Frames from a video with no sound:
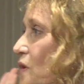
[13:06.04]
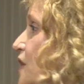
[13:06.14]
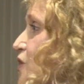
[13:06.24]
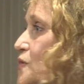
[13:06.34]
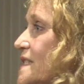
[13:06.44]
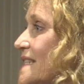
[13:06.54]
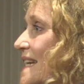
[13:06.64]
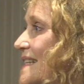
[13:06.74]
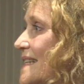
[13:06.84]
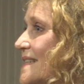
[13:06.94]
Can you
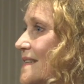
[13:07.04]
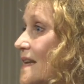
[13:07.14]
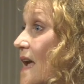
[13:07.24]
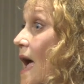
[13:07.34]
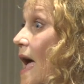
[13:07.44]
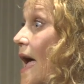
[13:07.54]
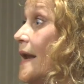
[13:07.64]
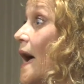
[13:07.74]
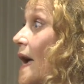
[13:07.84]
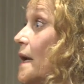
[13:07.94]
stand in?
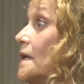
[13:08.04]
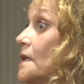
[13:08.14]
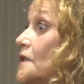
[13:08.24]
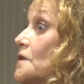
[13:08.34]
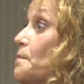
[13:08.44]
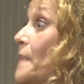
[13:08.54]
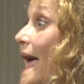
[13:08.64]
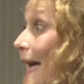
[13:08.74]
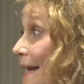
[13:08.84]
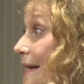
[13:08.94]
And I
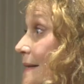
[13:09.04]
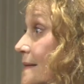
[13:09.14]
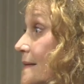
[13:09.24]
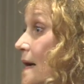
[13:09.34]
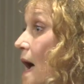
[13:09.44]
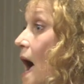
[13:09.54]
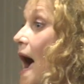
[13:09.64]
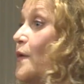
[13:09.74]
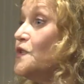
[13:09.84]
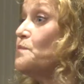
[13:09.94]
panicked.
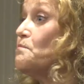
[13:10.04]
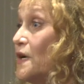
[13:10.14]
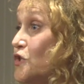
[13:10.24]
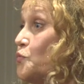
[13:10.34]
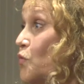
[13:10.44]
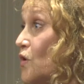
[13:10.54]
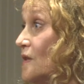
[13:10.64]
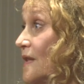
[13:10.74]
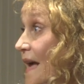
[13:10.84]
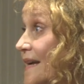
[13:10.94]
I was much more
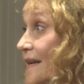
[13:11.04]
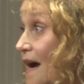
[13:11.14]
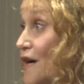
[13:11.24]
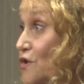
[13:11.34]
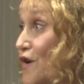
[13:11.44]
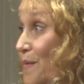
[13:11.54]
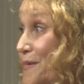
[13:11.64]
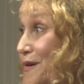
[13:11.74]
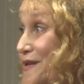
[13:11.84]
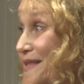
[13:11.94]
like an
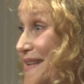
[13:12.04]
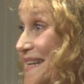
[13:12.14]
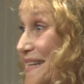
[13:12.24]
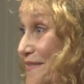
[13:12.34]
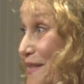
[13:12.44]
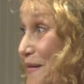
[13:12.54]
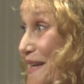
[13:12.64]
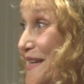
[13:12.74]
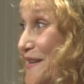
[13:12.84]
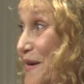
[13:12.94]
ashram person then, even though
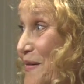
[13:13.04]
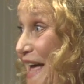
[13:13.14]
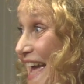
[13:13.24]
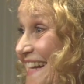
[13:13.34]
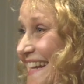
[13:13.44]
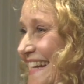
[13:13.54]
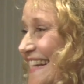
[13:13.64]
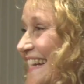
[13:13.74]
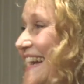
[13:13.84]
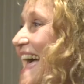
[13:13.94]
I didn't know that.
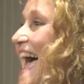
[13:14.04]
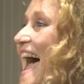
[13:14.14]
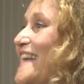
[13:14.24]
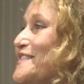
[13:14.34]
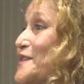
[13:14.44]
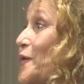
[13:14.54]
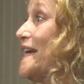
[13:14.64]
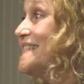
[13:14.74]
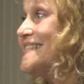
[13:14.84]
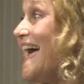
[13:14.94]
And so
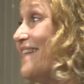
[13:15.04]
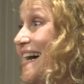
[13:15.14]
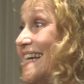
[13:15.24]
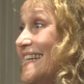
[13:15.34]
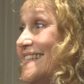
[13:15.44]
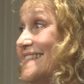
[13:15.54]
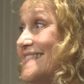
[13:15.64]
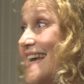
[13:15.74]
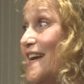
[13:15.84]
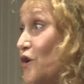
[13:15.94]
I didn't have high
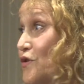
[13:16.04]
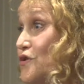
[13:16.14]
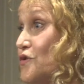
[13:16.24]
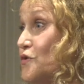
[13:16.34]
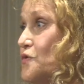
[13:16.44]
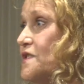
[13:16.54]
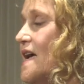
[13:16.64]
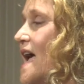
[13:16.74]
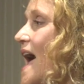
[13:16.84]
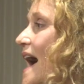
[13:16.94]
heels, I had earth shoes.
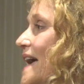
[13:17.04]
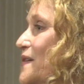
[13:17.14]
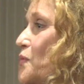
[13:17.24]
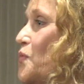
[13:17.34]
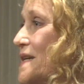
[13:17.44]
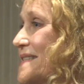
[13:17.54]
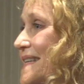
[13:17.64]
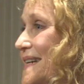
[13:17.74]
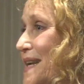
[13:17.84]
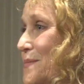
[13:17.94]
I
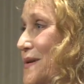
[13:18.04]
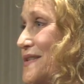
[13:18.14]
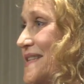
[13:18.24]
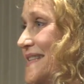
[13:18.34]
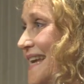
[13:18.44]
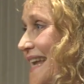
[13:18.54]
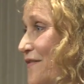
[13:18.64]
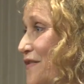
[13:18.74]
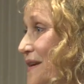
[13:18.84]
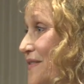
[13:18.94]
wasn't the kind of person that
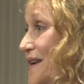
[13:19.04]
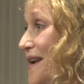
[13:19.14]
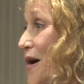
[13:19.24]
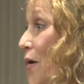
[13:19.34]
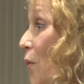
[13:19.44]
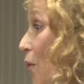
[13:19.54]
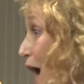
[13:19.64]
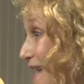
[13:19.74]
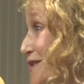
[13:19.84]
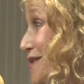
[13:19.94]
ever even
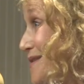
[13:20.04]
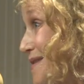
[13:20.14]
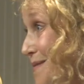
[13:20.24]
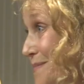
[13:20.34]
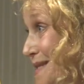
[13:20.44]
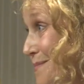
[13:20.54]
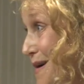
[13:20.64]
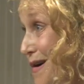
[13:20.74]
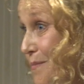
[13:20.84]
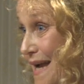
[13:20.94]
watched the Miss
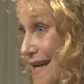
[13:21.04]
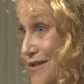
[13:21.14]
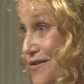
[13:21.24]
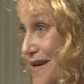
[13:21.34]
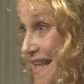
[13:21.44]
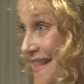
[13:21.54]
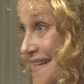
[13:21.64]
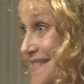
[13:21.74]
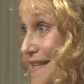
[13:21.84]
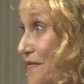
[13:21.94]
America pageant or any of
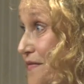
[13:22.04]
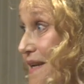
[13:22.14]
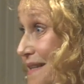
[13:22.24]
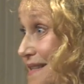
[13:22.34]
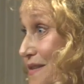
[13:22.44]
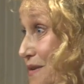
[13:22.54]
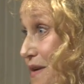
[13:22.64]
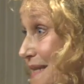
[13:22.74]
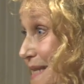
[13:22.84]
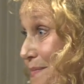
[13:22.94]
that stuff, it,
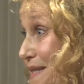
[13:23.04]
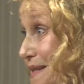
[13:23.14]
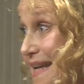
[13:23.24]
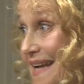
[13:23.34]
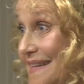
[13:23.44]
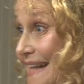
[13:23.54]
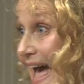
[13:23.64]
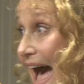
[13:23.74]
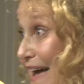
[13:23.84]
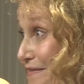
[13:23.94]
to, except to, like,
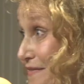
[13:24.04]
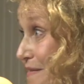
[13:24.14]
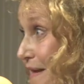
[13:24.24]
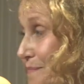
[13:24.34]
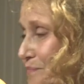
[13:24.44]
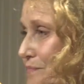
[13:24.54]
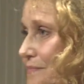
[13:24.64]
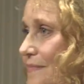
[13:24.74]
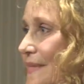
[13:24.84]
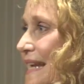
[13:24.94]
laugh.
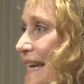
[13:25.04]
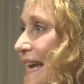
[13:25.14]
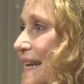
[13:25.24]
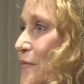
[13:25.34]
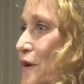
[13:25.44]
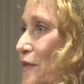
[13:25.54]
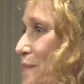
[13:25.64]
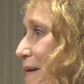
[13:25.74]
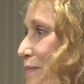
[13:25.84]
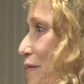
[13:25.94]
And with
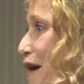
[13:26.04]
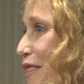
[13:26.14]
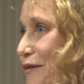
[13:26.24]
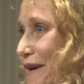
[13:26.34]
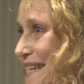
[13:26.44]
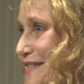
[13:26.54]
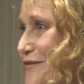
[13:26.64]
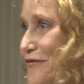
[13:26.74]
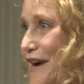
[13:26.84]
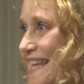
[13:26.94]
my brother and
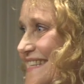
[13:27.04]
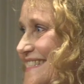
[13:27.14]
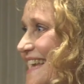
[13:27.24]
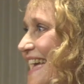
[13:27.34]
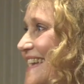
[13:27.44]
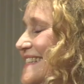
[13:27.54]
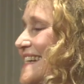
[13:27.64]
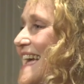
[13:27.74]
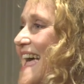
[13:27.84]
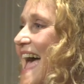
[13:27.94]
his friends.
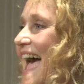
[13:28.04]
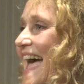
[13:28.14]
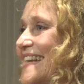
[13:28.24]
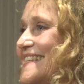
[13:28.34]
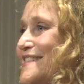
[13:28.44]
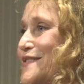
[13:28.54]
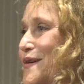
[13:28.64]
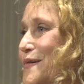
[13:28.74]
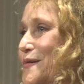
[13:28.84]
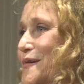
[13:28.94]
And, and
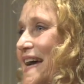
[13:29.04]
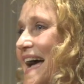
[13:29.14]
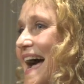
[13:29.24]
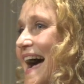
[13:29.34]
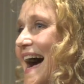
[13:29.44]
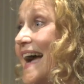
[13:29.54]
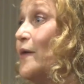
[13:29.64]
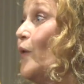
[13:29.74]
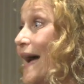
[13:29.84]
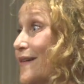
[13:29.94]
so I
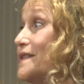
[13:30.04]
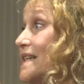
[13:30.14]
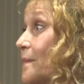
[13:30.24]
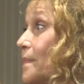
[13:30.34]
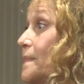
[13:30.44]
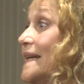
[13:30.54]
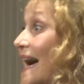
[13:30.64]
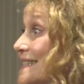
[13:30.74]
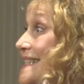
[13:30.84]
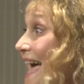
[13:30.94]
wound up
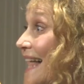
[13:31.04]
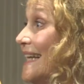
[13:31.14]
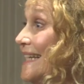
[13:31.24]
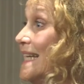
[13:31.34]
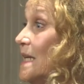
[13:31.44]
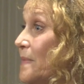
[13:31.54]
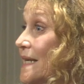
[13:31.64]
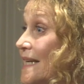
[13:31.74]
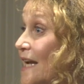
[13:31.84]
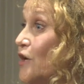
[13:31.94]
not telling
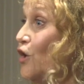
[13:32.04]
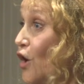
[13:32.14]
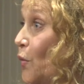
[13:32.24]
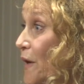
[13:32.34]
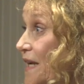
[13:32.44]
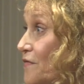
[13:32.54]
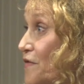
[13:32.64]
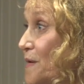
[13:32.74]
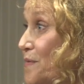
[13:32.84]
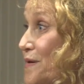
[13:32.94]
anybody and going
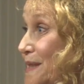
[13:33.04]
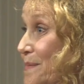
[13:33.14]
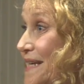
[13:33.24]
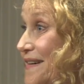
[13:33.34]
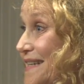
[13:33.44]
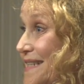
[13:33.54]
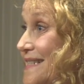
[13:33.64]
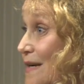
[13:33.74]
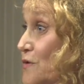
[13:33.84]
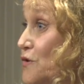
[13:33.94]
for the preliminary
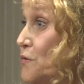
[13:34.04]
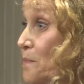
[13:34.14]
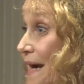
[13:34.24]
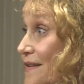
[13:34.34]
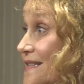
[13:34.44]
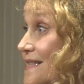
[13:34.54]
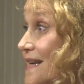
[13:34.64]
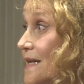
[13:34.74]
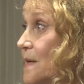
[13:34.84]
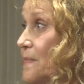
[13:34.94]
because I was too embarrassed to
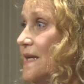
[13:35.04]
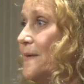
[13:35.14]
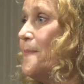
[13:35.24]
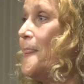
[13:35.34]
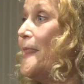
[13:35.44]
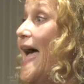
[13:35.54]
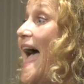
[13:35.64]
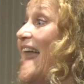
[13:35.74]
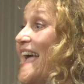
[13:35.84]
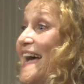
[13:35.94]
tell anybody.
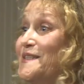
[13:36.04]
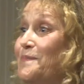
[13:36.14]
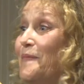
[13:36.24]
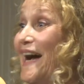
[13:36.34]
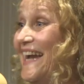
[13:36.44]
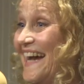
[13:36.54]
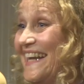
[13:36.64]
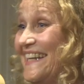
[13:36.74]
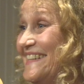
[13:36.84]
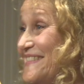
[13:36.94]
And I had to buy
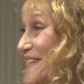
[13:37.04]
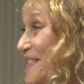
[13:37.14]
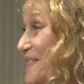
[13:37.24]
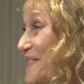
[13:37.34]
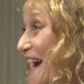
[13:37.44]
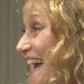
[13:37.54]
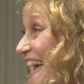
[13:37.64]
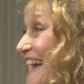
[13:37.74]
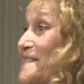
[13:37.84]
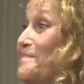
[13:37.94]
high heels on the way. I
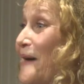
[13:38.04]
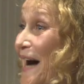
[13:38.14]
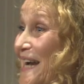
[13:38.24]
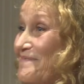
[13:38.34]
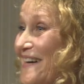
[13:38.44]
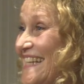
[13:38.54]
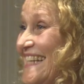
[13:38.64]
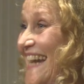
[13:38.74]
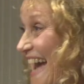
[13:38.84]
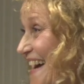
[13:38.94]
had to buy my
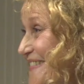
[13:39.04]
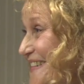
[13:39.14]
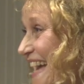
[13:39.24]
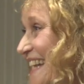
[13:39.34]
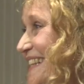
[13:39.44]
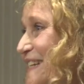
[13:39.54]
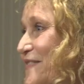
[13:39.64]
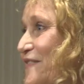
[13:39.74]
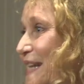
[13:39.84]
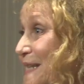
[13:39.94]
gown at,
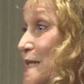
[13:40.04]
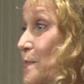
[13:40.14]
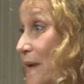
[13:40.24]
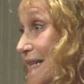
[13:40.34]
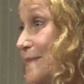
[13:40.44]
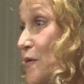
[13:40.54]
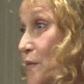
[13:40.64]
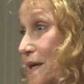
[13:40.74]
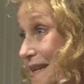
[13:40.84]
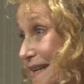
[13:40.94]
like, Filene's basement
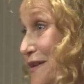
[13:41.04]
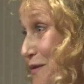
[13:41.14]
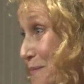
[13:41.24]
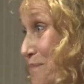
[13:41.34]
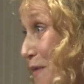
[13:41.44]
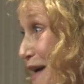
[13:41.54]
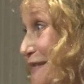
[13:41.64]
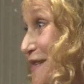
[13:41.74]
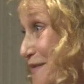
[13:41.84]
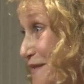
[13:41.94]
when, in
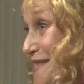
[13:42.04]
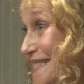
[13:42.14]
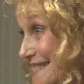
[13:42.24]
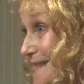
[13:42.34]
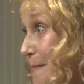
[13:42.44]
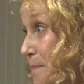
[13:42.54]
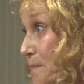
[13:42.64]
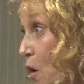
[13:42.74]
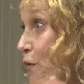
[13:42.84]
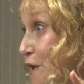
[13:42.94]
Boston, when it was still
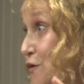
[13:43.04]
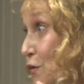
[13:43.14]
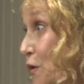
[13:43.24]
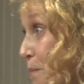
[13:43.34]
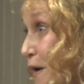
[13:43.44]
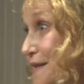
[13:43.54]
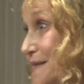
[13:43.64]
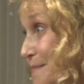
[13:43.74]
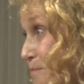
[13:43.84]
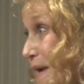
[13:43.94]
a only store,
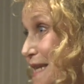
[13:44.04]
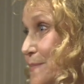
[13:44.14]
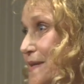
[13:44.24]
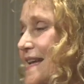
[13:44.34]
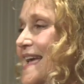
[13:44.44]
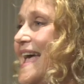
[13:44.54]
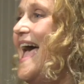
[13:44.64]
Boston basement.